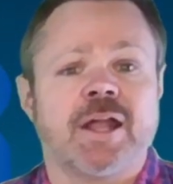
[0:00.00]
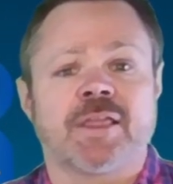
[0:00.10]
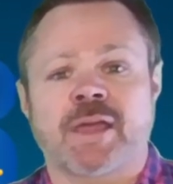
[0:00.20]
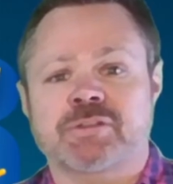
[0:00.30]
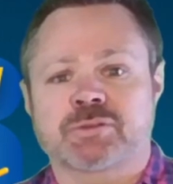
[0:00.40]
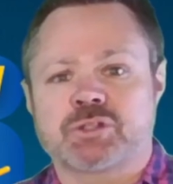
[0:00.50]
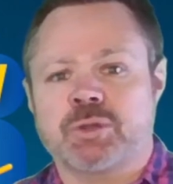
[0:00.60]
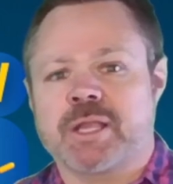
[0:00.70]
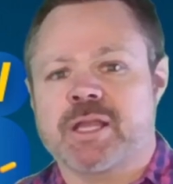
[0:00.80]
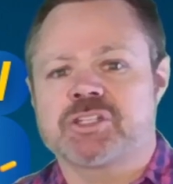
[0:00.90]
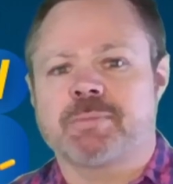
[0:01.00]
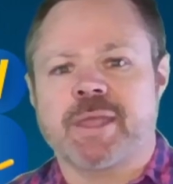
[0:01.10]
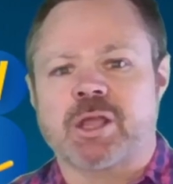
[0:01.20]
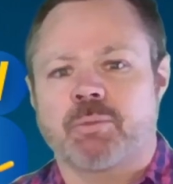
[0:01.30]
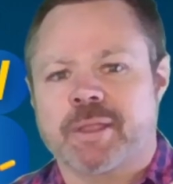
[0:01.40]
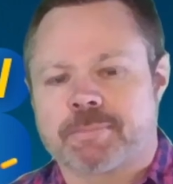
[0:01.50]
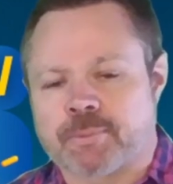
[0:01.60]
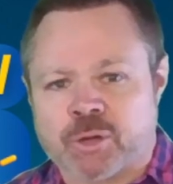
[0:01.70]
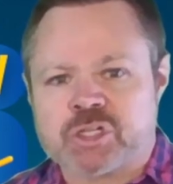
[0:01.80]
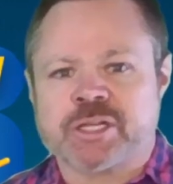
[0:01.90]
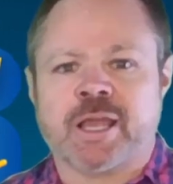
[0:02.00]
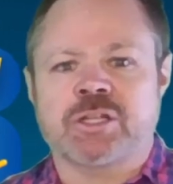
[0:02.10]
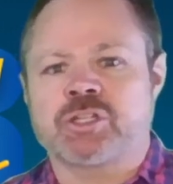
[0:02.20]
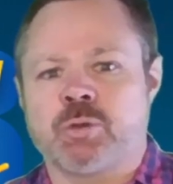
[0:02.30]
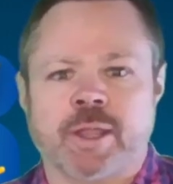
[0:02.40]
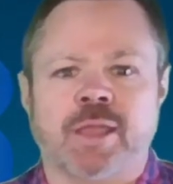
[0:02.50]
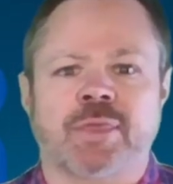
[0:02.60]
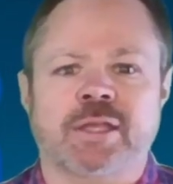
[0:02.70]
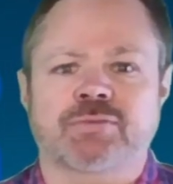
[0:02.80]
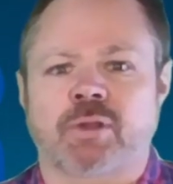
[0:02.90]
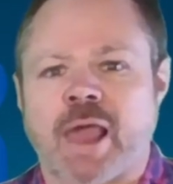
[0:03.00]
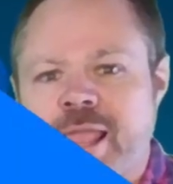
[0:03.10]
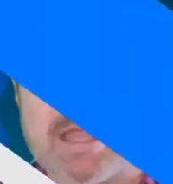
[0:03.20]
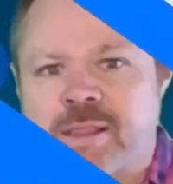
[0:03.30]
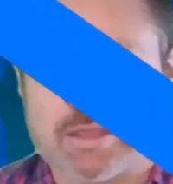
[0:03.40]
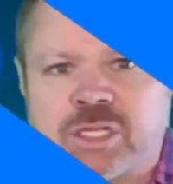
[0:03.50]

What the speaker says: Thanks for tuning in, Jamaica. We appreciate you. Again, thanks for liking the